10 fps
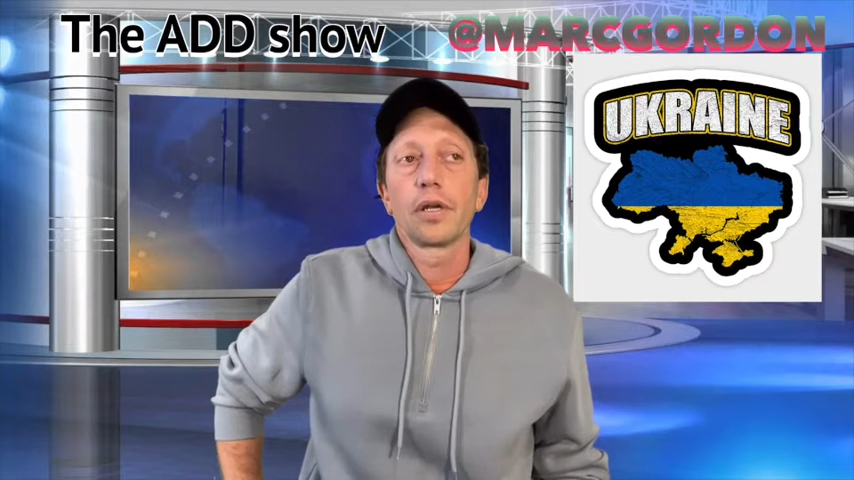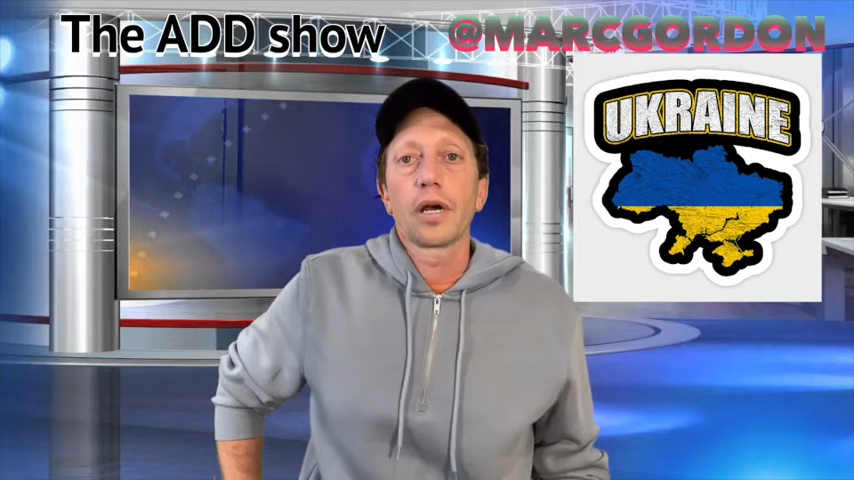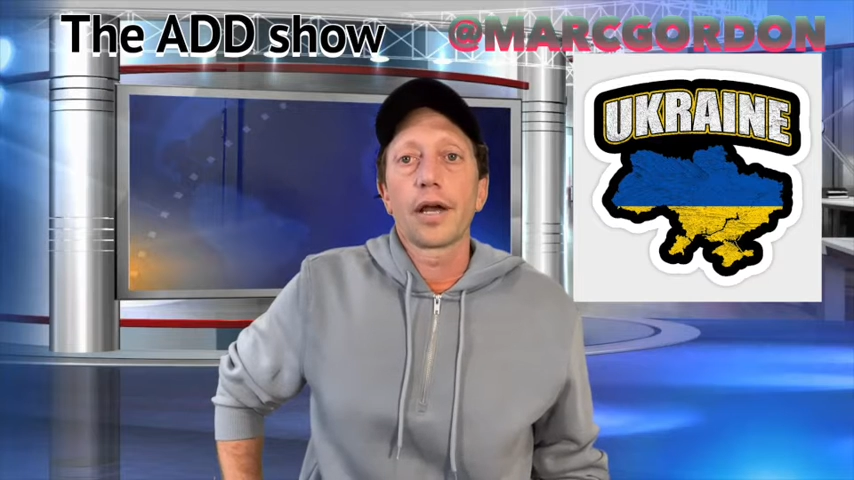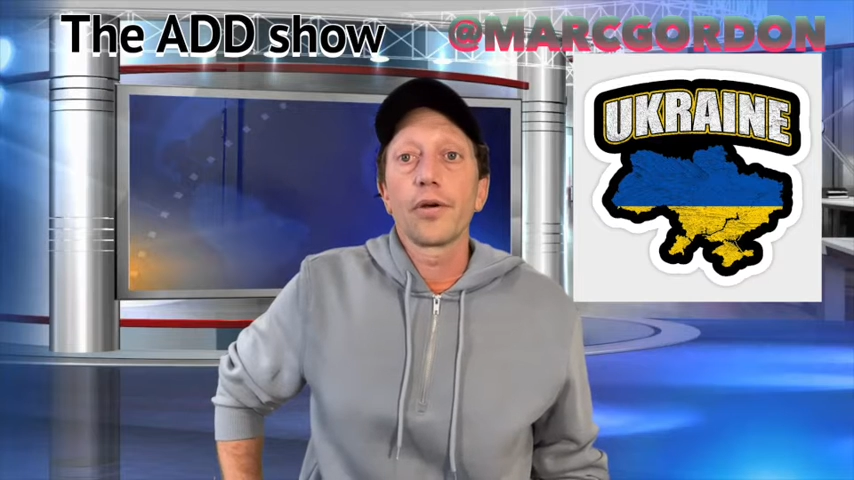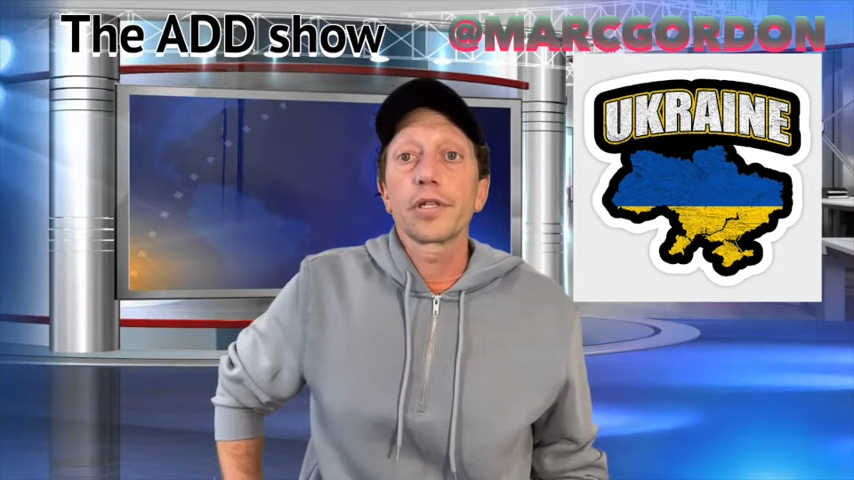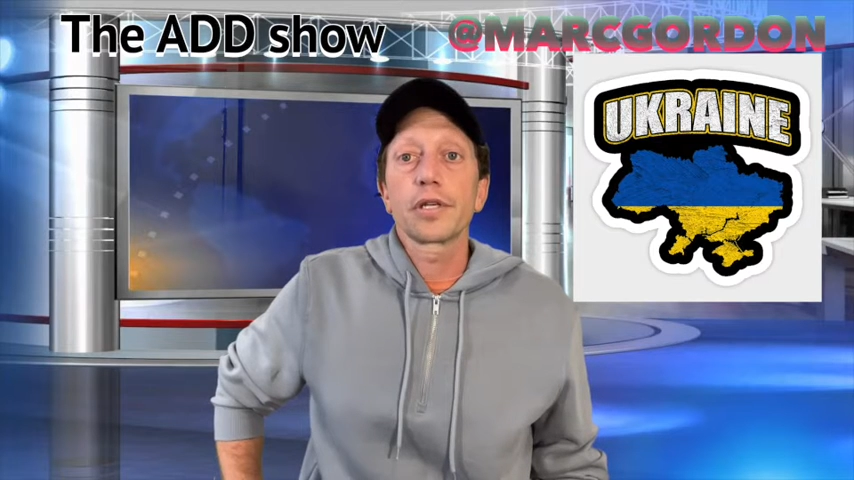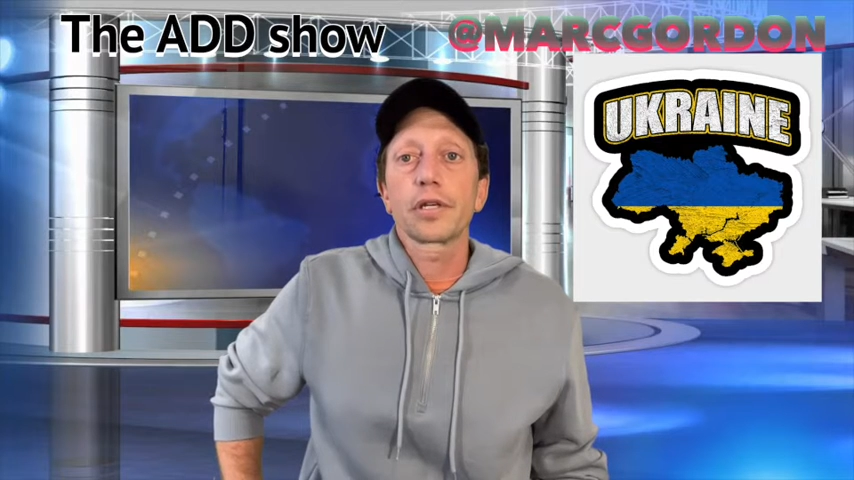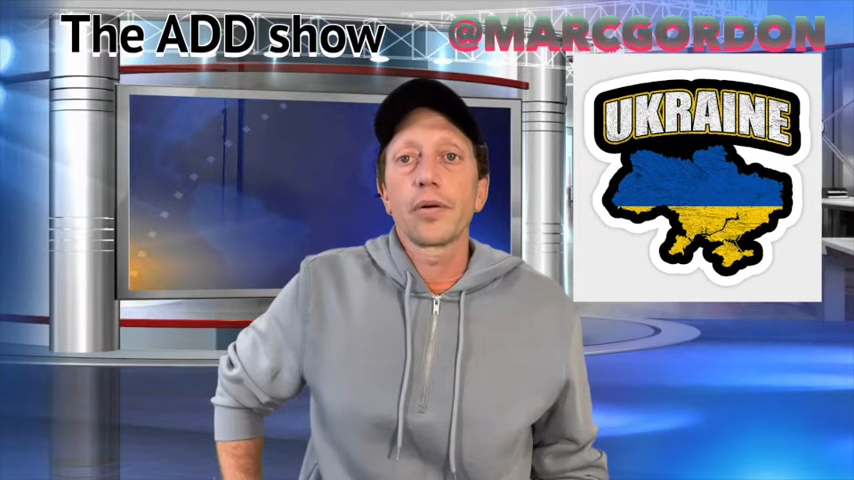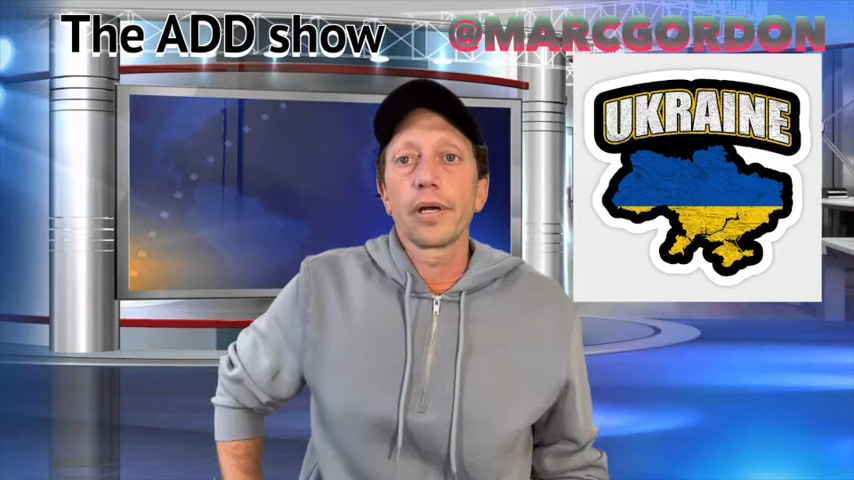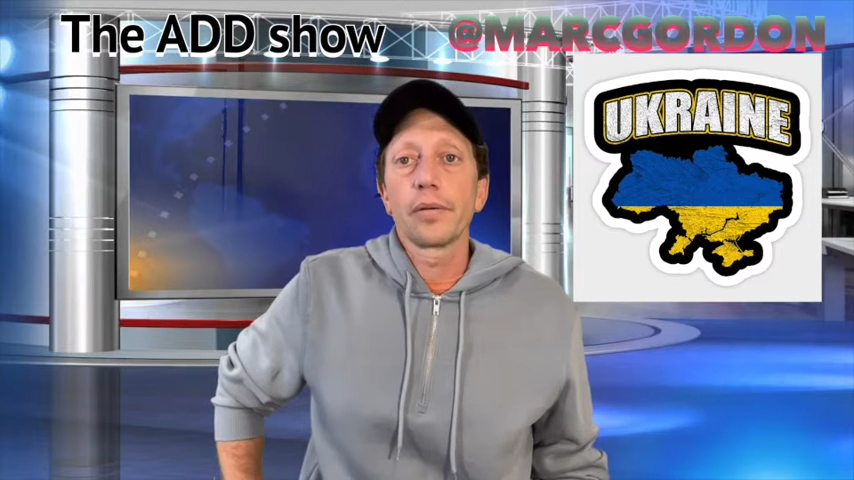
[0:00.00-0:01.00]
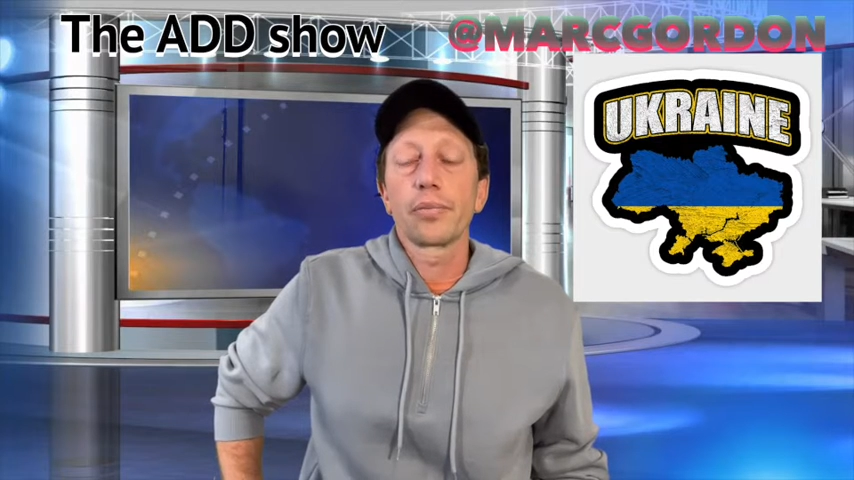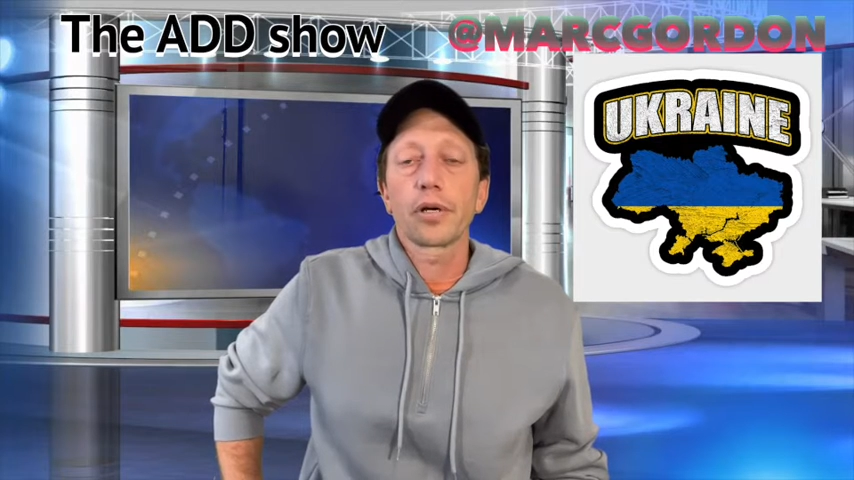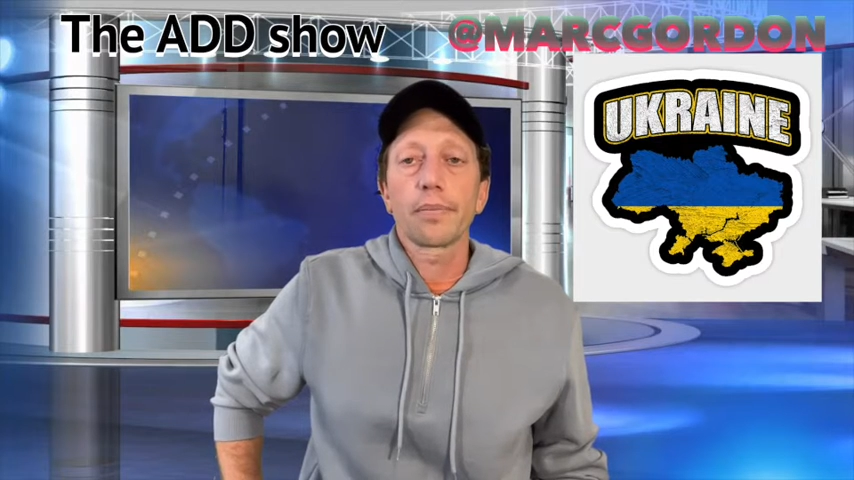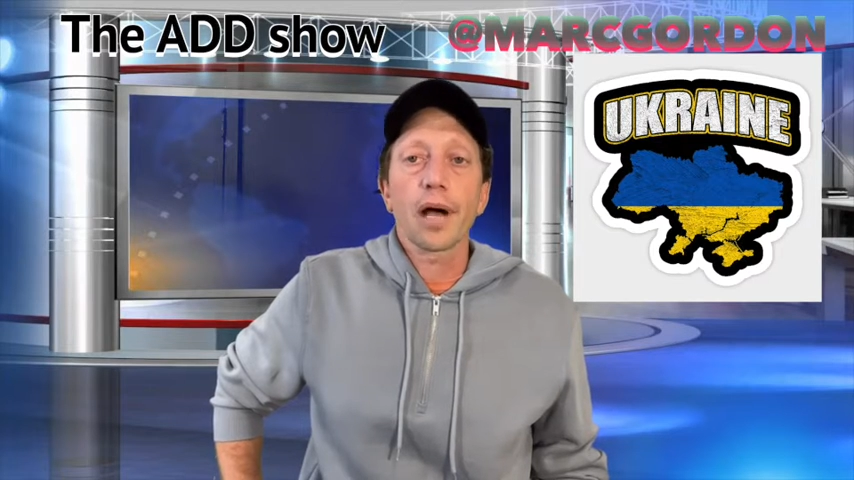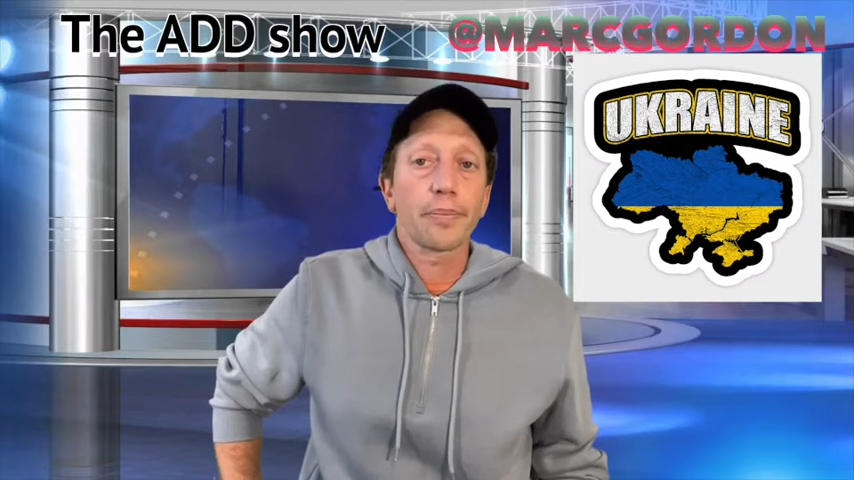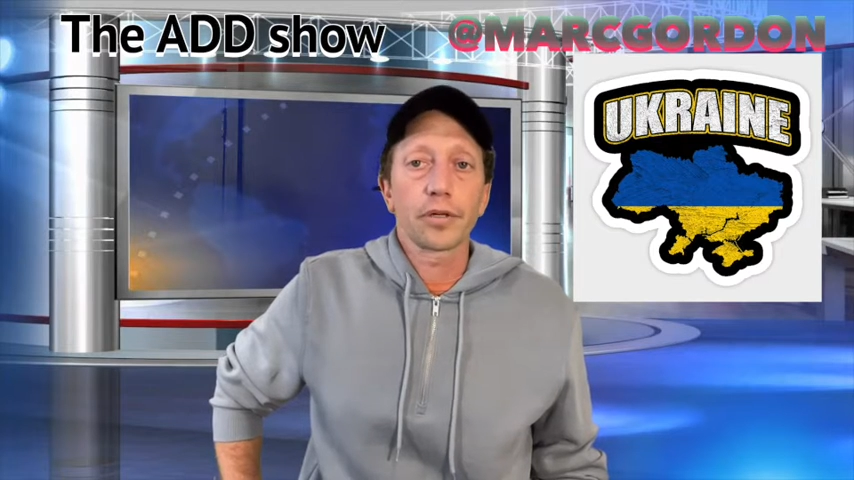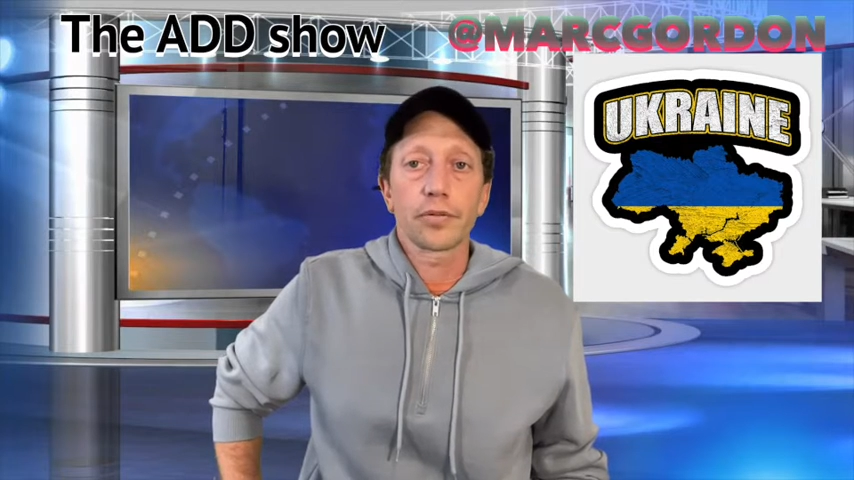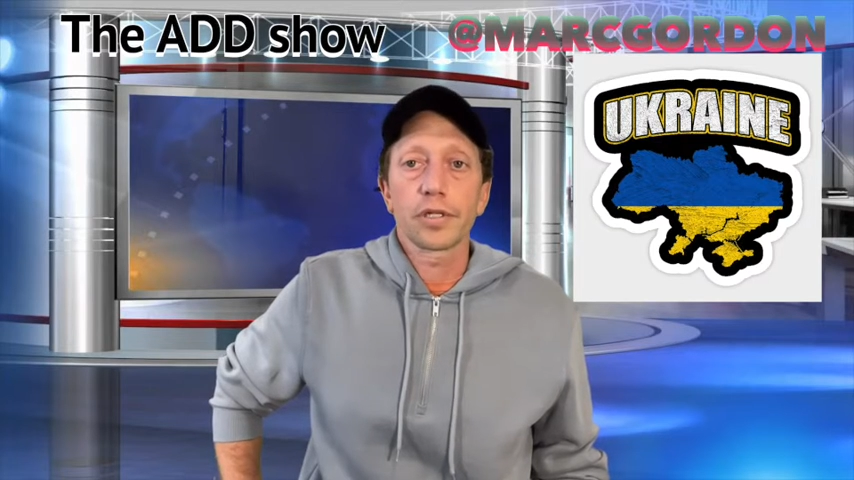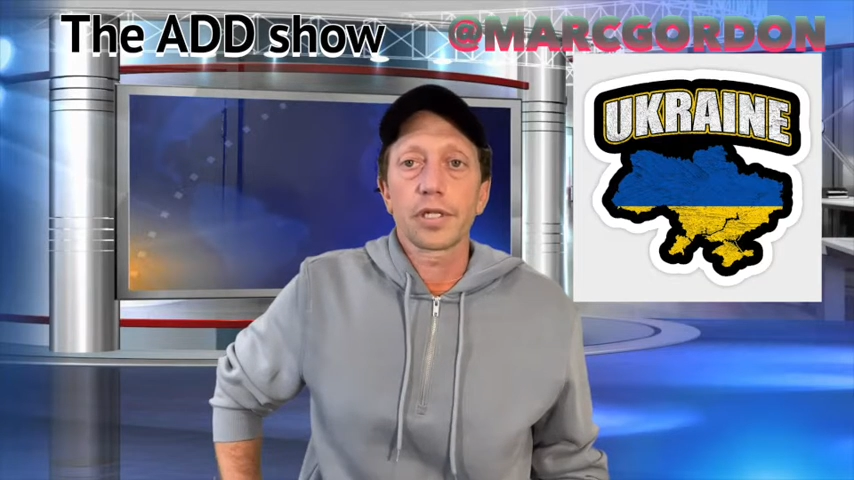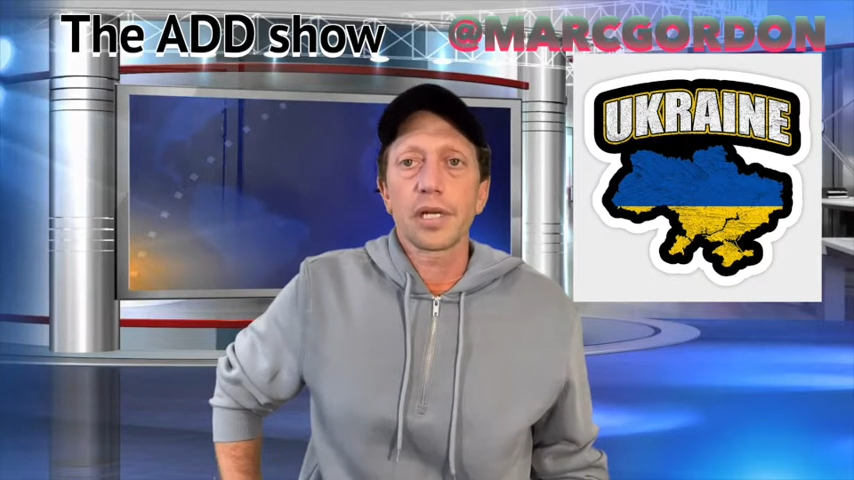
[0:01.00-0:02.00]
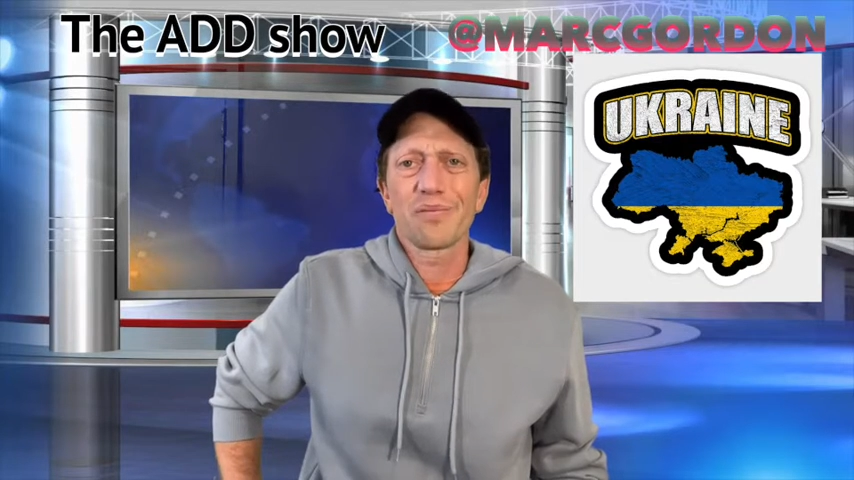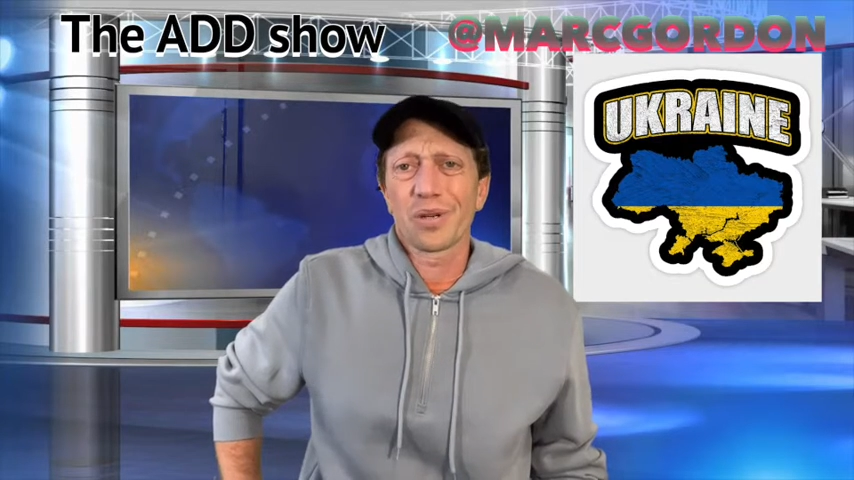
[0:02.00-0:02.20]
I know he's going to go in and put a puppet regime,